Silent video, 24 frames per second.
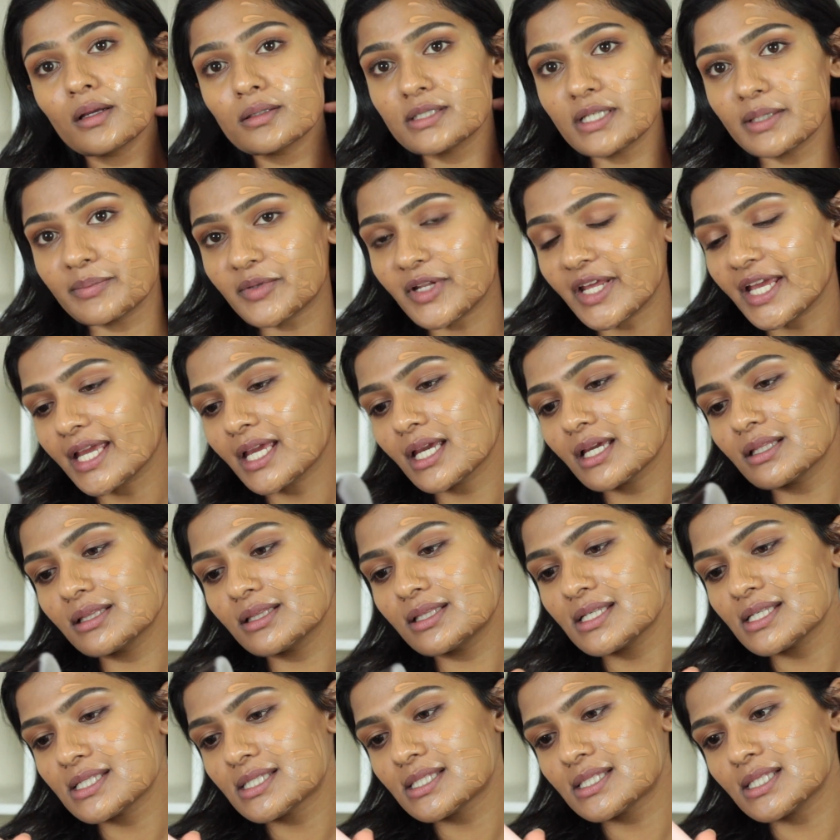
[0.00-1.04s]
So I'm
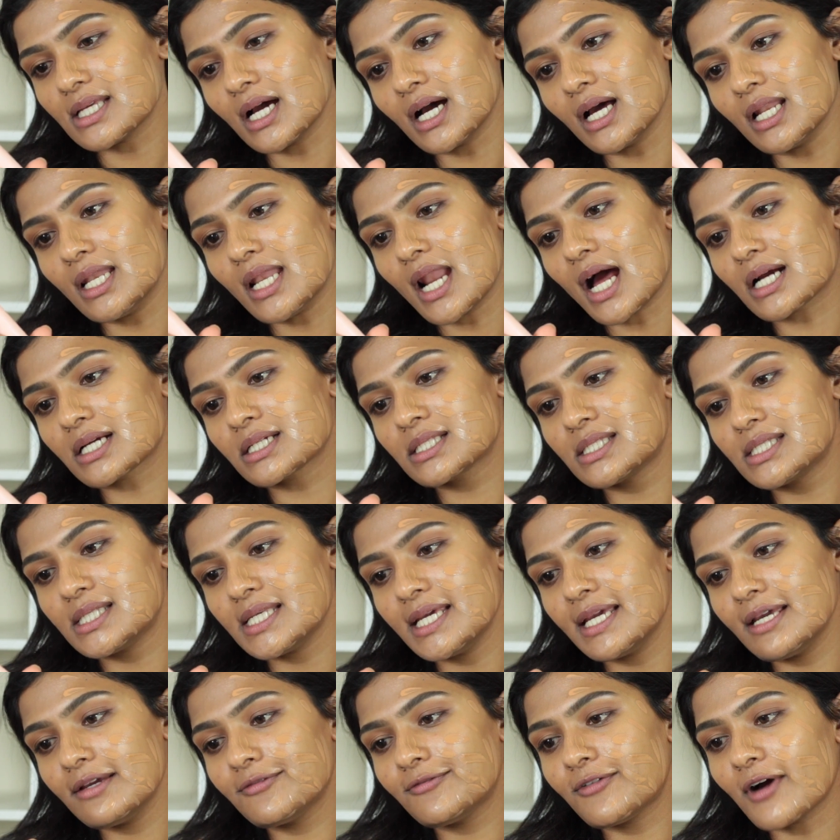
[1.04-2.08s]
taking this
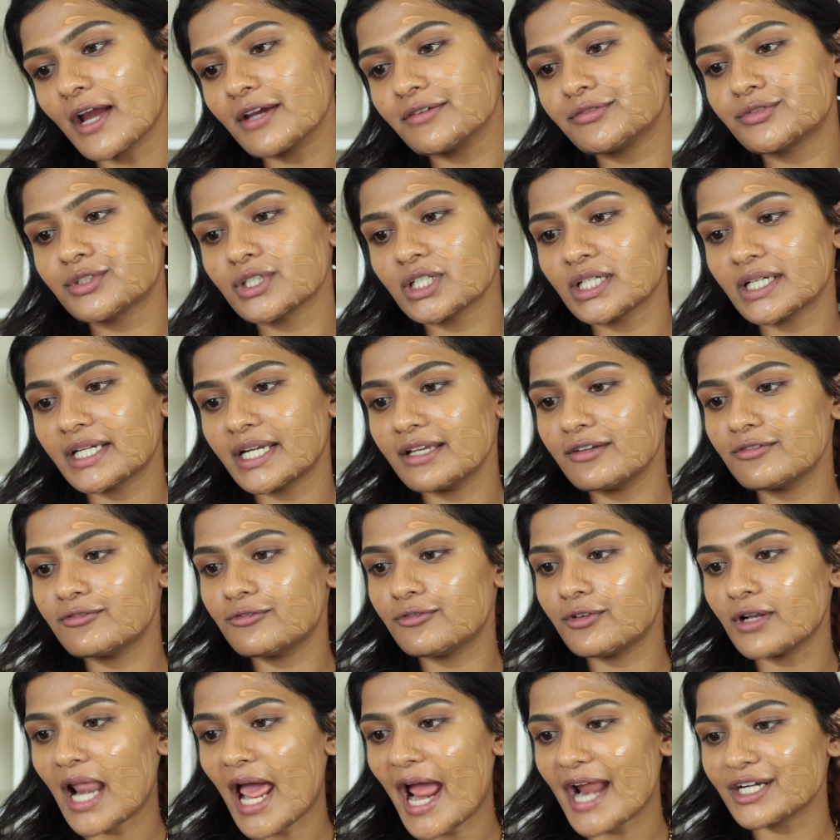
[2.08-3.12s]
Luxie 530
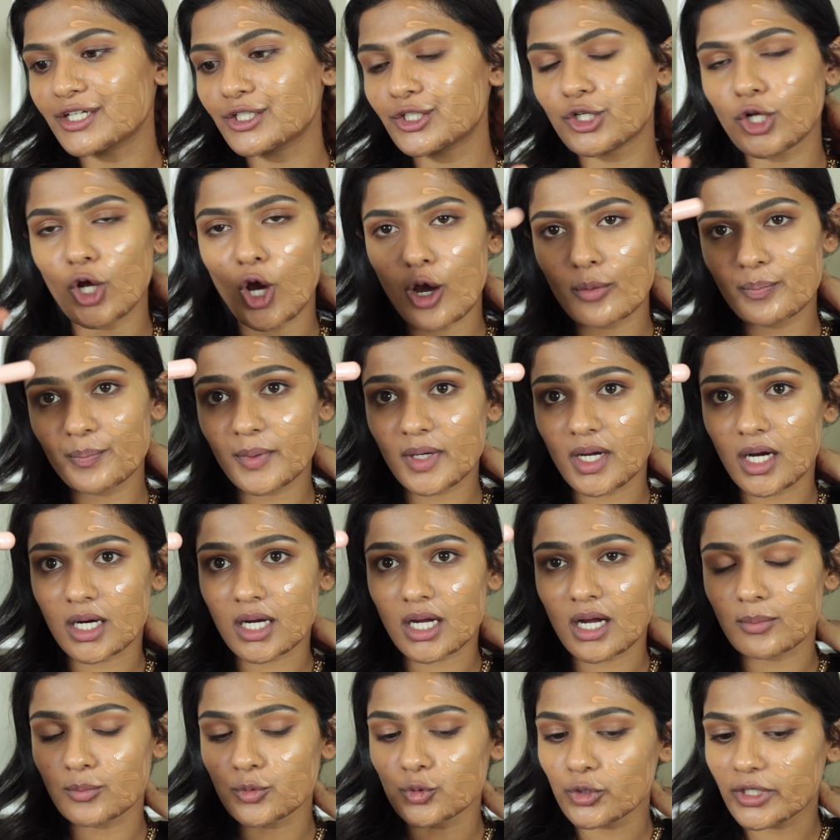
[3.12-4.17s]
flat top
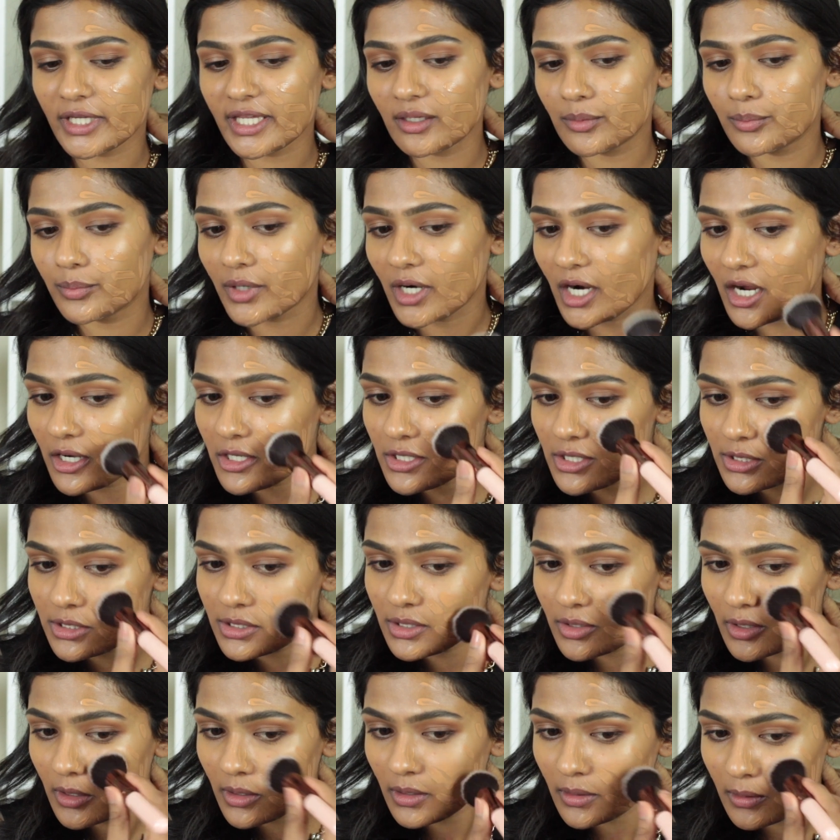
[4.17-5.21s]
kabuki
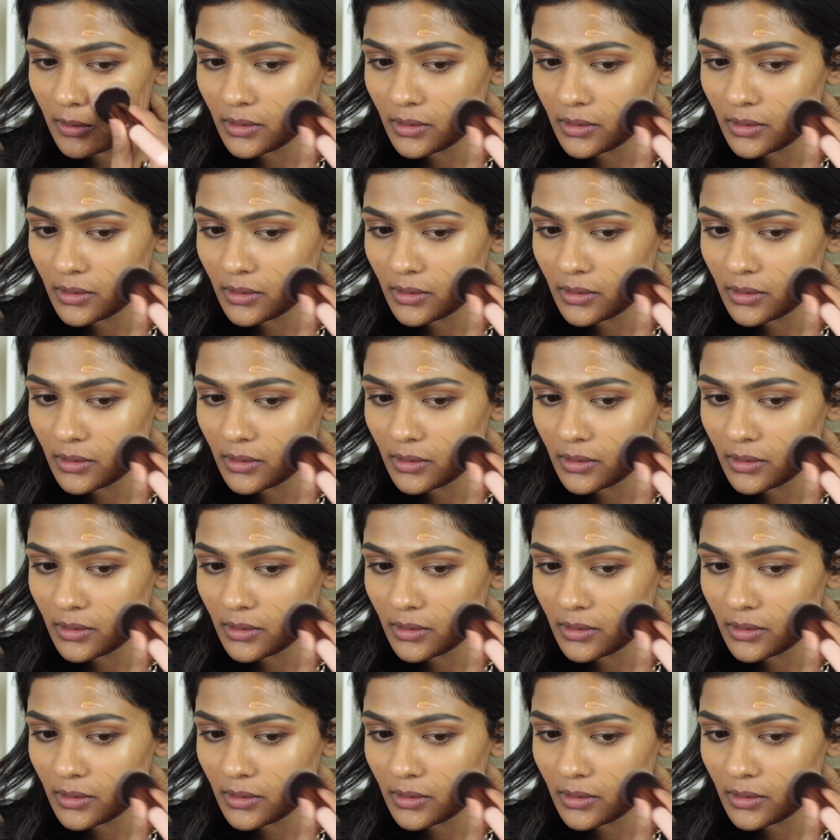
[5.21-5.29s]
brush.